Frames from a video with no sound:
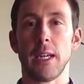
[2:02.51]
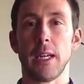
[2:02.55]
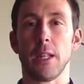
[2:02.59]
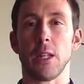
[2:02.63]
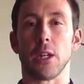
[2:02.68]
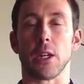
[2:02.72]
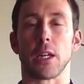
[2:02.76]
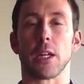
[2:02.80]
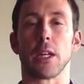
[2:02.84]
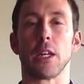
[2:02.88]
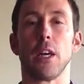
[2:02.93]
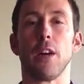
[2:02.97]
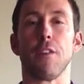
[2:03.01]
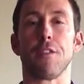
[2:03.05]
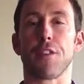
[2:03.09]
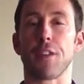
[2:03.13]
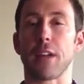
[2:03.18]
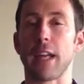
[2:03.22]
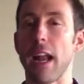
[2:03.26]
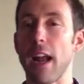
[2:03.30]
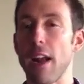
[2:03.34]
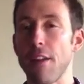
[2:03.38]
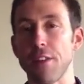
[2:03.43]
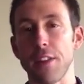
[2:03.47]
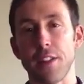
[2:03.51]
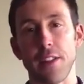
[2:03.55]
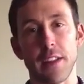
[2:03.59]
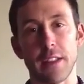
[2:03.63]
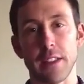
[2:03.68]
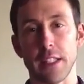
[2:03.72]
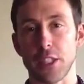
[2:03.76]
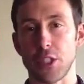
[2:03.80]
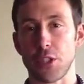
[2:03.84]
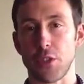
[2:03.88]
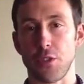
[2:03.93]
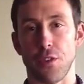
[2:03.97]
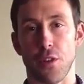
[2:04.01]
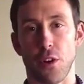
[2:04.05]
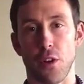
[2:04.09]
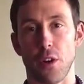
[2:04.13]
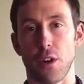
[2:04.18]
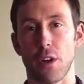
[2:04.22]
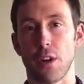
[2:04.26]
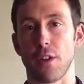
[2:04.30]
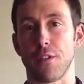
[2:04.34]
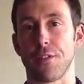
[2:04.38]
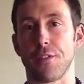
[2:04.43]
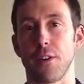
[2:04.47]
Look, forget everything that you've
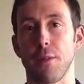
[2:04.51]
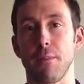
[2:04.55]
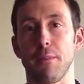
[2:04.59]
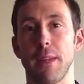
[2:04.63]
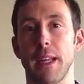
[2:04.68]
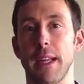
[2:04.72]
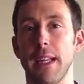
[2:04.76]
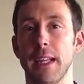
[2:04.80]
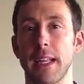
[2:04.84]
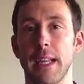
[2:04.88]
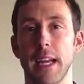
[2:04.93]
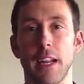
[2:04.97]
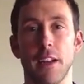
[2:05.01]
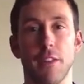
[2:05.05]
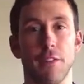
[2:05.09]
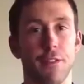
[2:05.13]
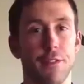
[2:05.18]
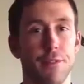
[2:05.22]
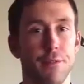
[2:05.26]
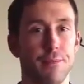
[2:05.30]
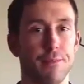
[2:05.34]
heard from any kind of